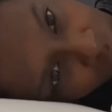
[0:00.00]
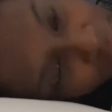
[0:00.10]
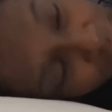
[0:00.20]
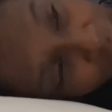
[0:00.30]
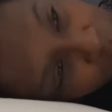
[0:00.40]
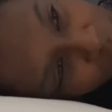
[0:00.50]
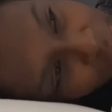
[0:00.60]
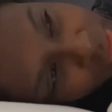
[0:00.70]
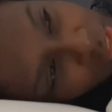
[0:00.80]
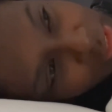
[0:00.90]
i kept
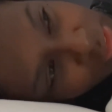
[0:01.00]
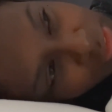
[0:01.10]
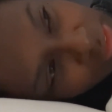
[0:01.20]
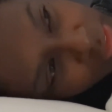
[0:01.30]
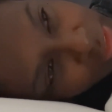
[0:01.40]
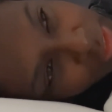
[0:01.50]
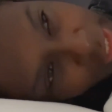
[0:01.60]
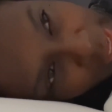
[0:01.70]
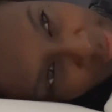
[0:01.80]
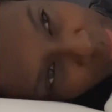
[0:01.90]
like tossing and turning
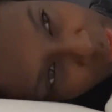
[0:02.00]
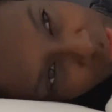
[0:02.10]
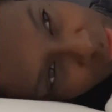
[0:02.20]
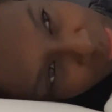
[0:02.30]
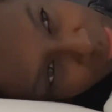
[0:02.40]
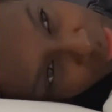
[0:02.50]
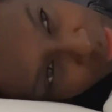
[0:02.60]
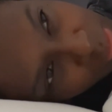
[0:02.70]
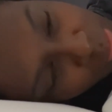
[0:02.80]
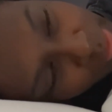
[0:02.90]
and having bad dreams and i
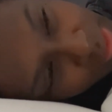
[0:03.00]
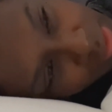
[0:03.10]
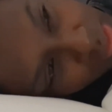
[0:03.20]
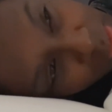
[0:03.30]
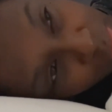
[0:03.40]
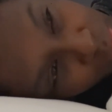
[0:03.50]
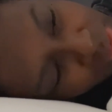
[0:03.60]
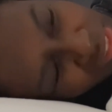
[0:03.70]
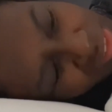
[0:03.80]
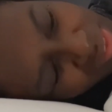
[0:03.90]
keep waking up it
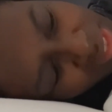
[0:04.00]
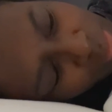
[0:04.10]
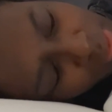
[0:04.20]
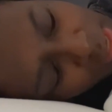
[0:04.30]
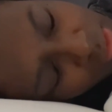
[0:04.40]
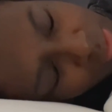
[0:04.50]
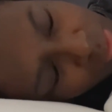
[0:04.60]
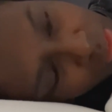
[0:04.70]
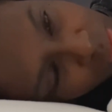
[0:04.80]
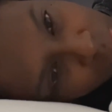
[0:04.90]
wasn't even like bad dreams i
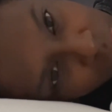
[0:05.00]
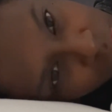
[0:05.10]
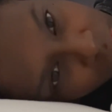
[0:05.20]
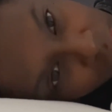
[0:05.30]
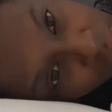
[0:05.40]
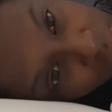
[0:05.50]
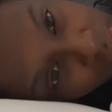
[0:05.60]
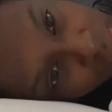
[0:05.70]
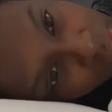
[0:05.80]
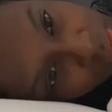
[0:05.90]
think it was just like
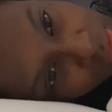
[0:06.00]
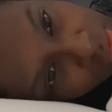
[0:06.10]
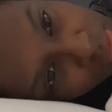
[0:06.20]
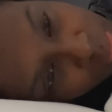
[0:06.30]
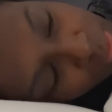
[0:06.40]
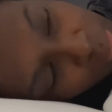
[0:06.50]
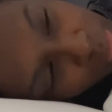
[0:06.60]
anxiety or something